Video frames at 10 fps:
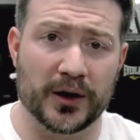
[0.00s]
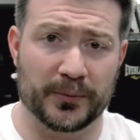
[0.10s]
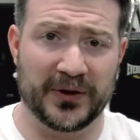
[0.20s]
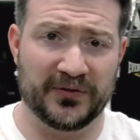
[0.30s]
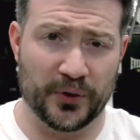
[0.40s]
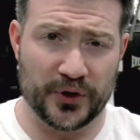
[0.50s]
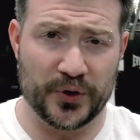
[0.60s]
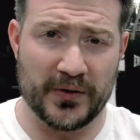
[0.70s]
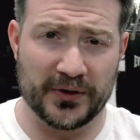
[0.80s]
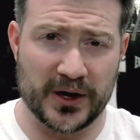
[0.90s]
before
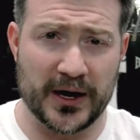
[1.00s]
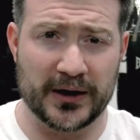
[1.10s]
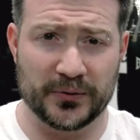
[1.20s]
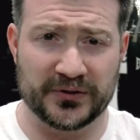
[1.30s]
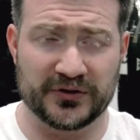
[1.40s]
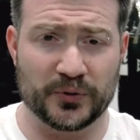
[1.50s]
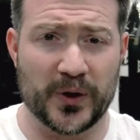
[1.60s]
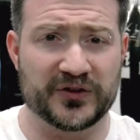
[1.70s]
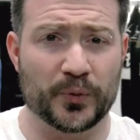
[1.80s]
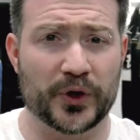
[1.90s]
you ever got into a
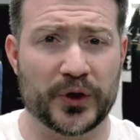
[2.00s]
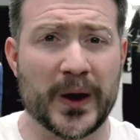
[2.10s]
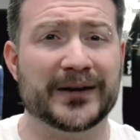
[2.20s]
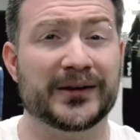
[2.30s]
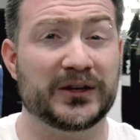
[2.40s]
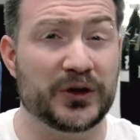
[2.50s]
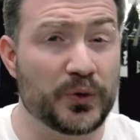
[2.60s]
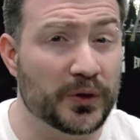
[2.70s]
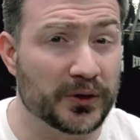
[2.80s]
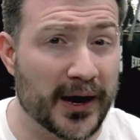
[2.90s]
situation where you had to
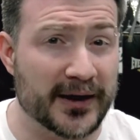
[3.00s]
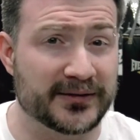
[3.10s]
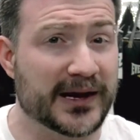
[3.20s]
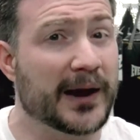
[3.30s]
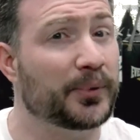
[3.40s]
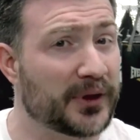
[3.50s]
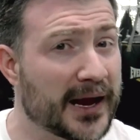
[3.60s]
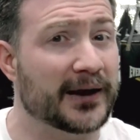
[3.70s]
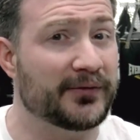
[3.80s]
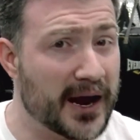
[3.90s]
utilize that
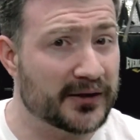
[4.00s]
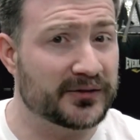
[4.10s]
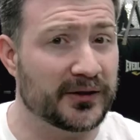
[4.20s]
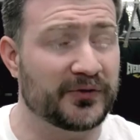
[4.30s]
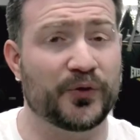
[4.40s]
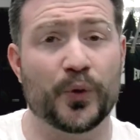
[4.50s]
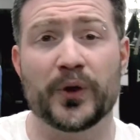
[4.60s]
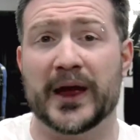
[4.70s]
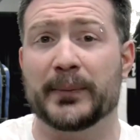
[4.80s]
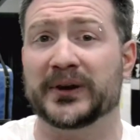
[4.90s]
plan of action
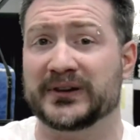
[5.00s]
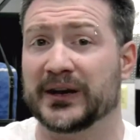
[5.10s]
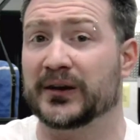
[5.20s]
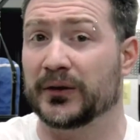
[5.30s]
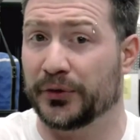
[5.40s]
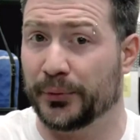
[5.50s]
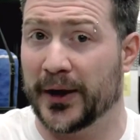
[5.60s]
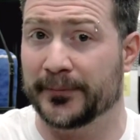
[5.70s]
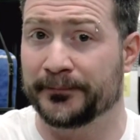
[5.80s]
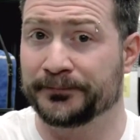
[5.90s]
for that particular
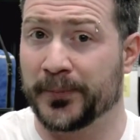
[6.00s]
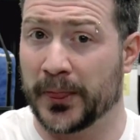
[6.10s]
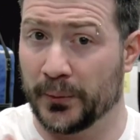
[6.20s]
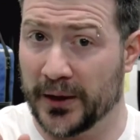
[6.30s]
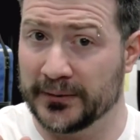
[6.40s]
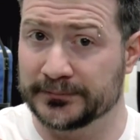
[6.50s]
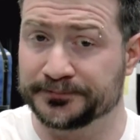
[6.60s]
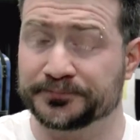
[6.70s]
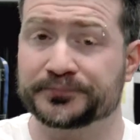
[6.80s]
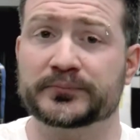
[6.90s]
threat. Right?
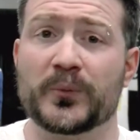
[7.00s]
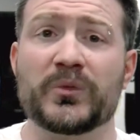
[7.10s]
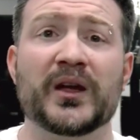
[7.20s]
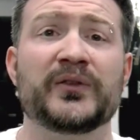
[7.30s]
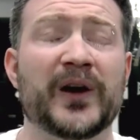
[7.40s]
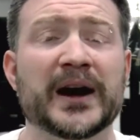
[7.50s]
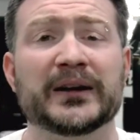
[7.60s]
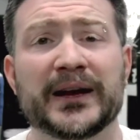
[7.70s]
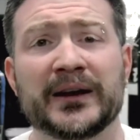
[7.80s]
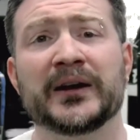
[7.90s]

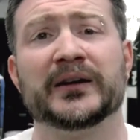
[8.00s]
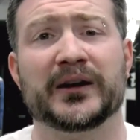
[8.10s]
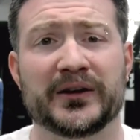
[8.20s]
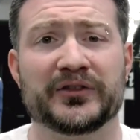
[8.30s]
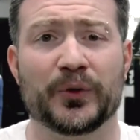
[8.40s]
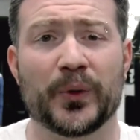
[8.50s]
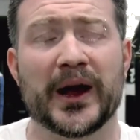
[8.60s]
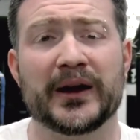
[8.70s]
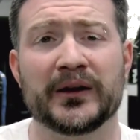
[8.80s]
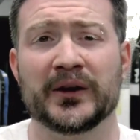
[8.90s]
Finally, condition
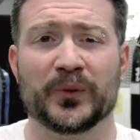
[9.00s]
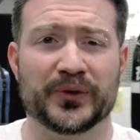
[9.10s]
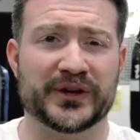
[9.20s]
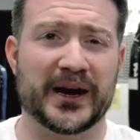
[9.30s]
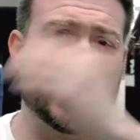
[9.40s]
red, which I had